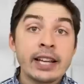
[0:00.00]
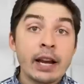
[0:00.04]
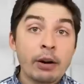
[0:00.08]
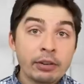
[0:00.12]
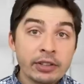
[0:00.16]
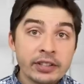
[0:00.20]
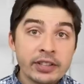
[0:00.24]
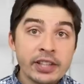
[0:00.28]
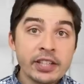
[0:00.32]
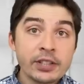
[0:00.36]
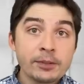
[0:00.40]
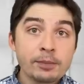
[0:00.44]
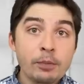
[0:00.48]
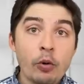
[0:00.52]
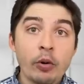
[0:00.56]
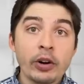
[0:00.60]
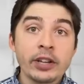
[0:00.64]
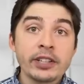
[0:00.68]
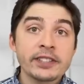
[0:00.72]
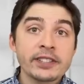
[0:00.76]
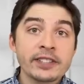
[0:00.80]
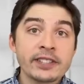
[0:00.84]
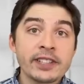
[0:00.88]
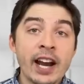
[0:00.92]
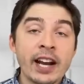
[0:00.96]
troll is
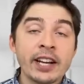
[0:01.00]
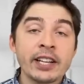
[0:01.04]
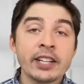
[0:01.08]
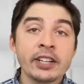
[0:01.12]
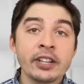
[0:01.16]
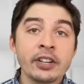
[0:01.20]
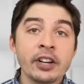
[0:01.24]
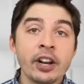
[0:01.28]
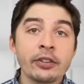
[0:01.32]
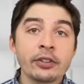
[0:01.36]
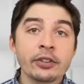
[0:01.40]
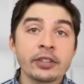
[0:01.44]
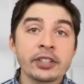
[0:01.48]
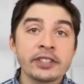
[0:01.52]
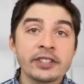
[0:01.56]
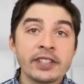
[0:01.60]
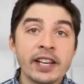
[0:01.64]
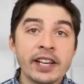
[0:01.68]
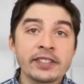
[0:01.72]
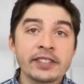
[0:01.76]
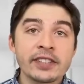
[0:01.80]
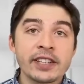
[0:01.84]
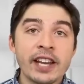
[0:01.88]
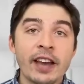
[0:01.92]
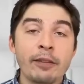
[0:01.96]
a failed
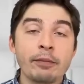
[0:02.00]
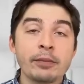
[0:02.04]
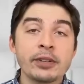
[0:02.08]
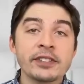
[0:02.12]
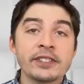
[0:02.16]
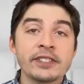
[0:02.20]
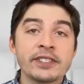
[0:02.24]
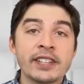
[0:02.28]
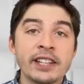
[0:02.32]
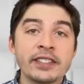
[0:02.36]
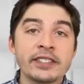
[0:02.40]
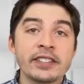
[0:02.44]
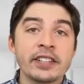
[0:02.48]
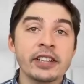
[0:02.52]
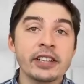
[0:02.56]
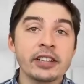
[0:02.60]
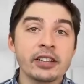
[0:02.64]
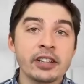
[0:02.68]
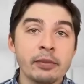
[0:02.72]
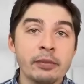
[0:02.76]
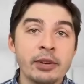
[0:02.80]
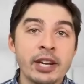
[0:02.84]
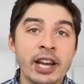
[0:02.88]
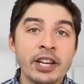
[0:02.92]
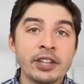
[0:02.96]
reality
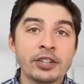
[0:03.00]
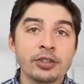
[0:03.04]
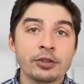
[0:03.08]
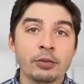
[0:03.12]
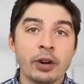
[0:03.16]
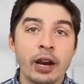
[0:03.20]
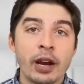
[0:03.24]
show